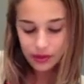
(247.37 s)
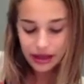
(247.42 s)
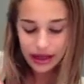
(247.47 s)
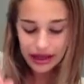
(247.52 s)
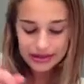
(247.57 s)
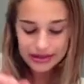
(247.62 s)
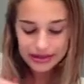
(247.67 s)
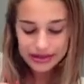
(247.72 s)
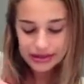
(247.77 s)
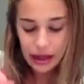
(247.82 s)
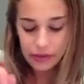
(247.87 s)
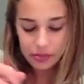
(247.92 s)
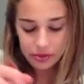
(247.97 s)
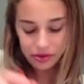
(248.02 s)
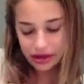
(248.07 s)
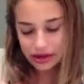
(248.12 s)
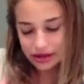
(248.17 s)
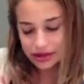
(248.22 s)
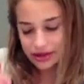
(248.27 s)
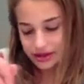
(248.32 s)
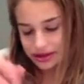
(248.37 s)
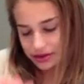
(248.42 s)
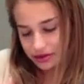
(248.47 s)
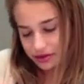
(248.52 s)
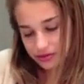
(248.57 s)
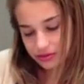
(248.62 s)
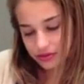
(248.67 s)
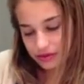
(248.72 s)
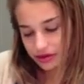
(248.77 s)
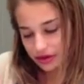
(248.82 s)
has to separate you
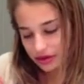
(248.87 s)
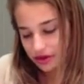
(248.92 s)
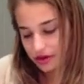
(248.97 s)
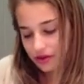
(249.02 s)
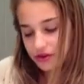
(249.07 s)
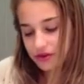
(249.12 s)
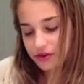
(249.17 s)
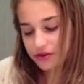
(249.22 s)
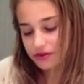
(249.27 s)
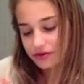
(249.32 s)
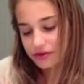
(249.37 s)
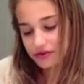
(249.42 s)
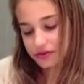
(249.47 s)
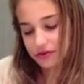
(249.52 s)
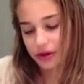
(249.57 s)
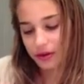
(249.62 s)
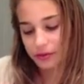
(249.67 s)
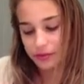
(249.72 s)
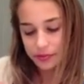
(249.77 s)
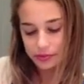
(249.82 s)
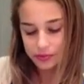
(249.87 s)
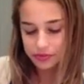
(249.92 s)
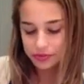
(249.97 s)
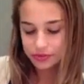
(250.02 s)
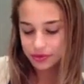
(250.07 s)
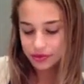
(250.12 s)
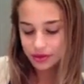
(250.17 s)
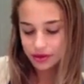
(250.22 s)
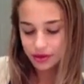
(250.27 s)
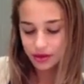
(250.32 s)
from
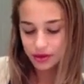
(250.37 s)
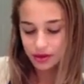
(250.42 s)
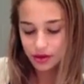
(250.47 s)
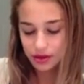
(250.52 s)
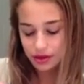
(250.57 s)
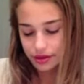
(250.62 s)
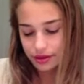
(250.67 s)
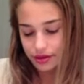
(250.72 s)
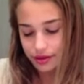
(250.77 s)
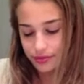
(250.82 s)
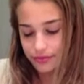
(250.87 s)
glue?